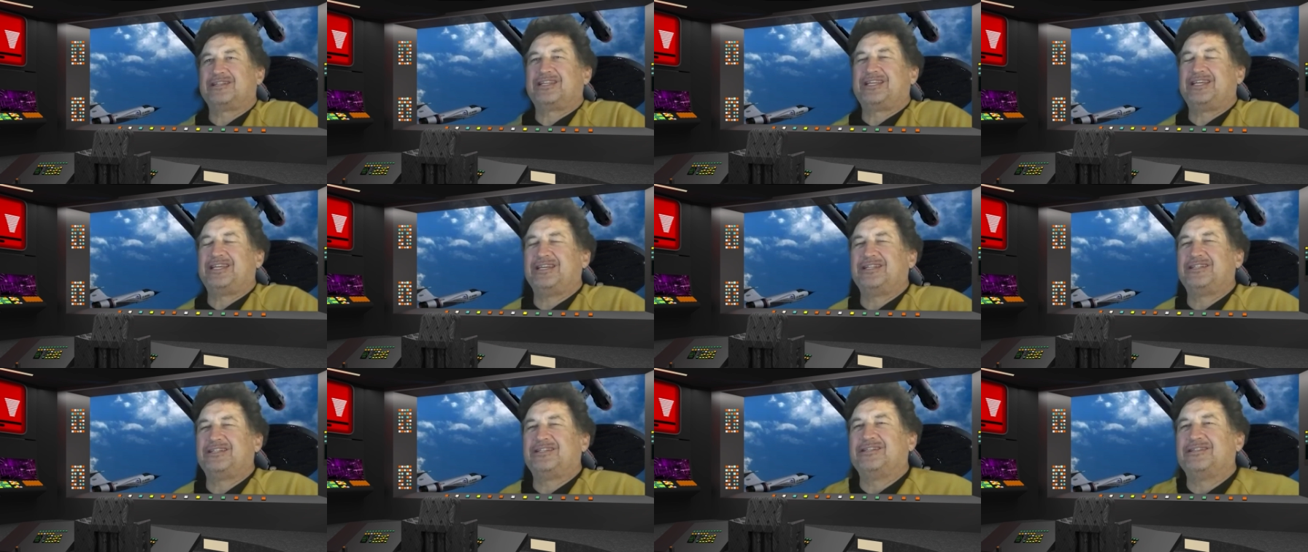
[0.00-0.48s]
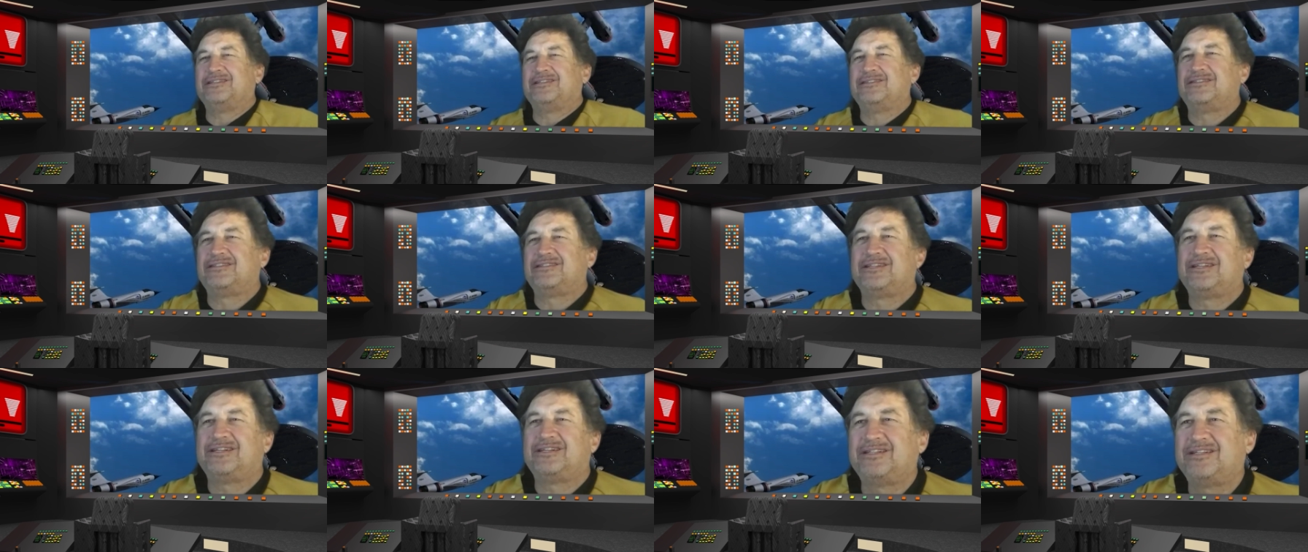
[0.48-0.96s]
kid
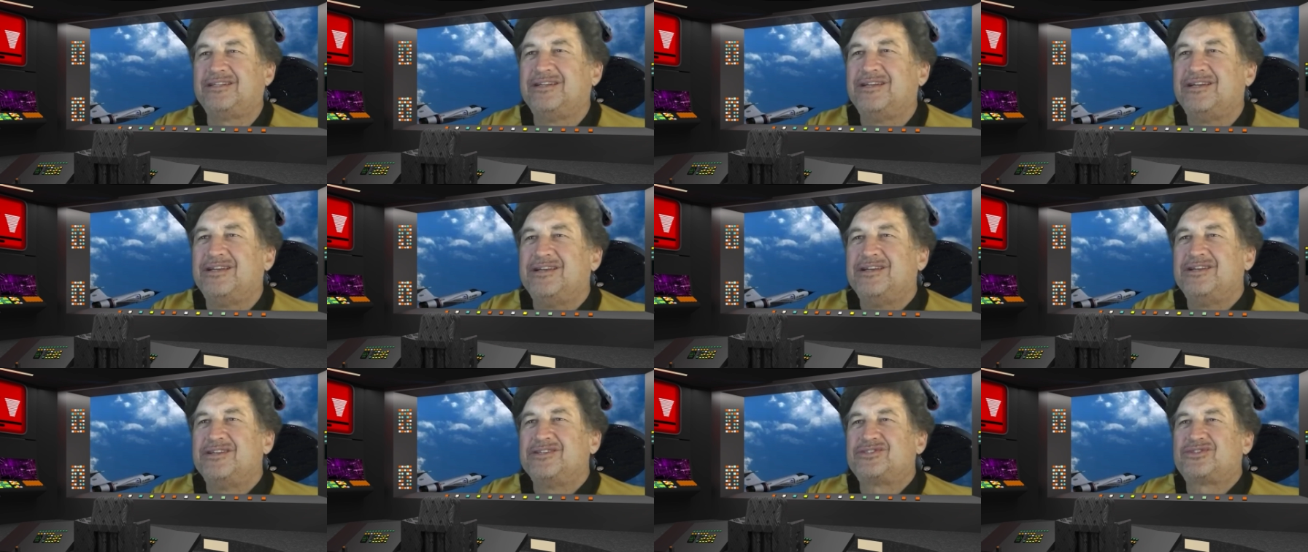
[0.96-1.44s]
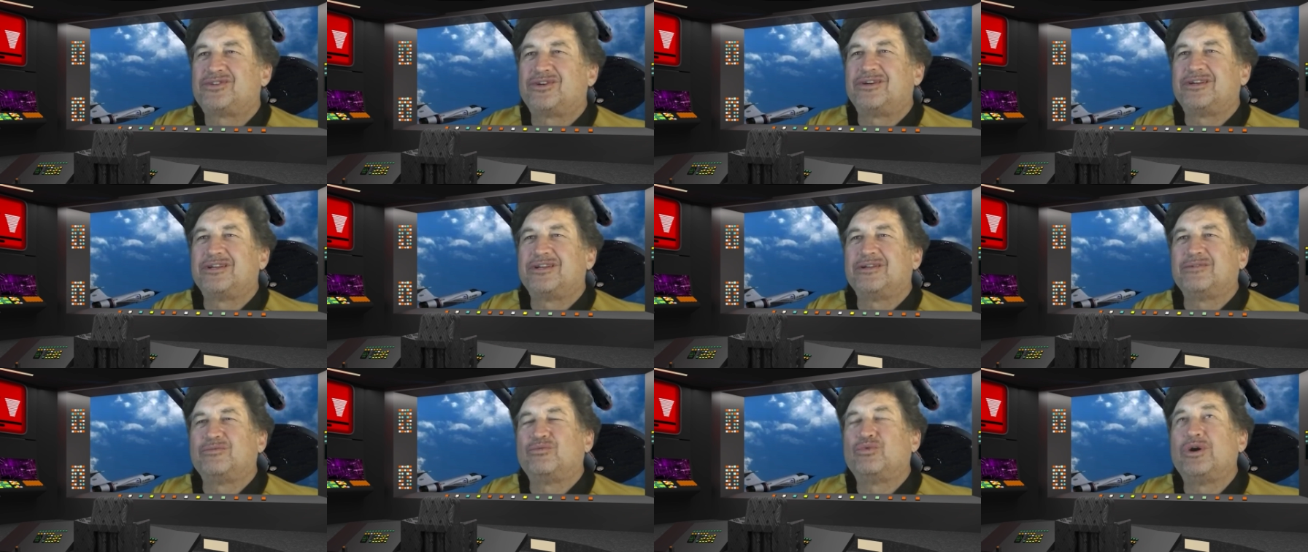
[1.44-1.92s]
that
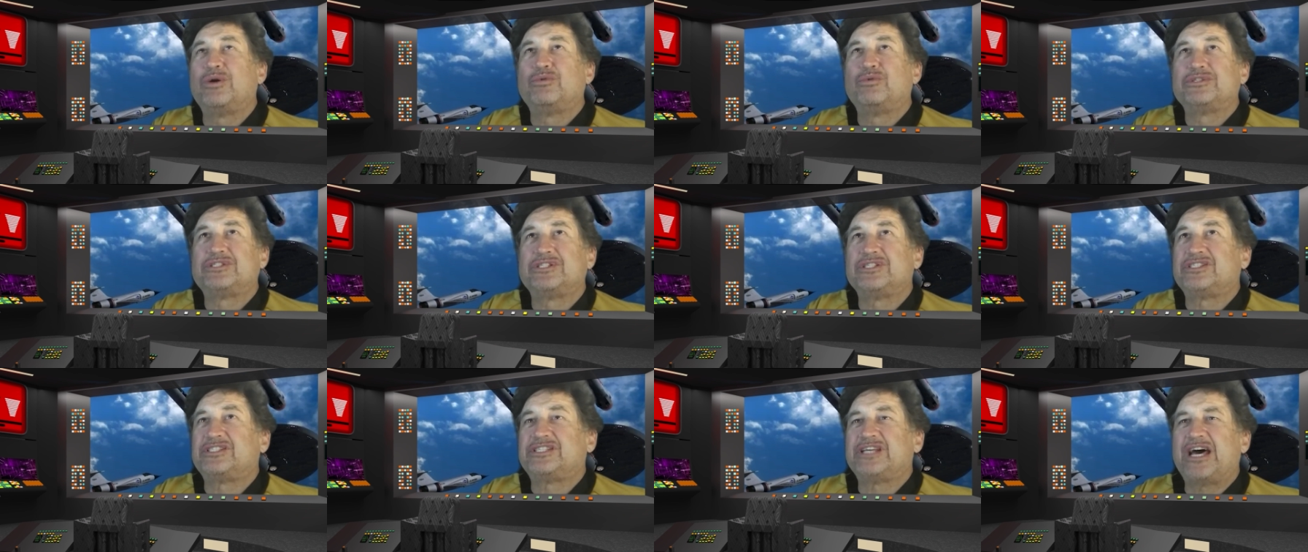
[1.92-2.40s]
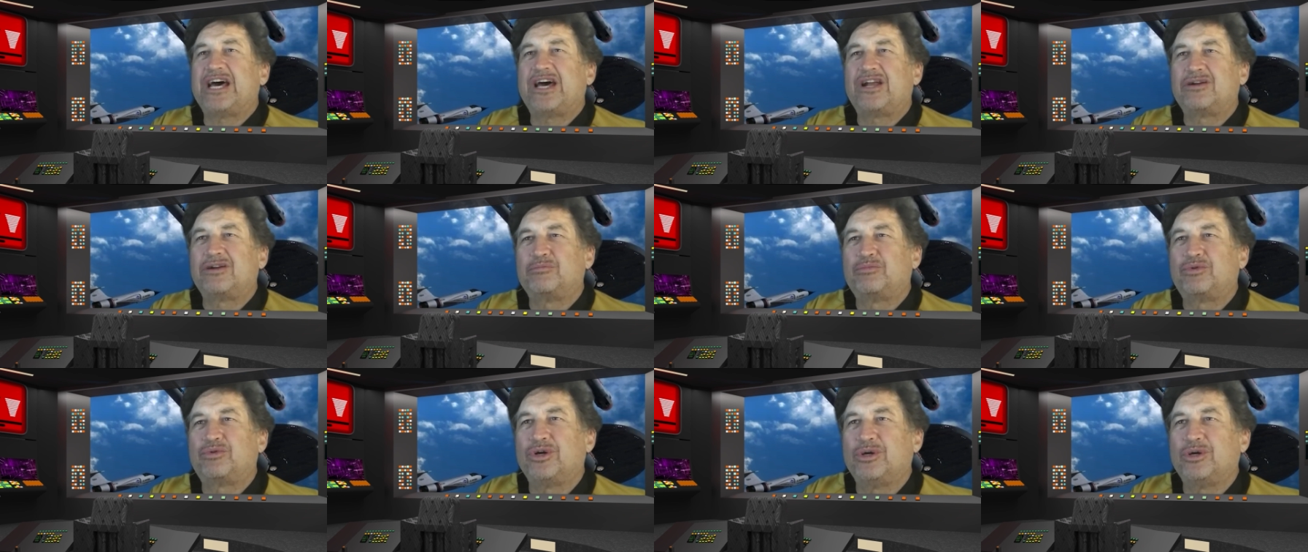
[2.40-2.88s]
started, what was it, Saturn
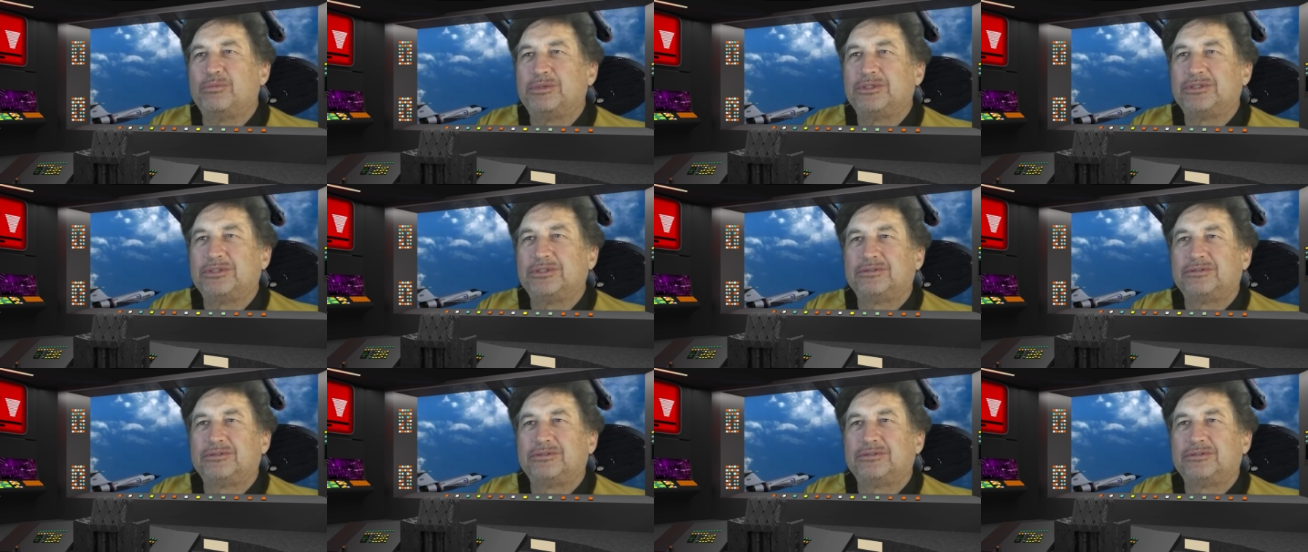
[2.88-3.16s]
probe.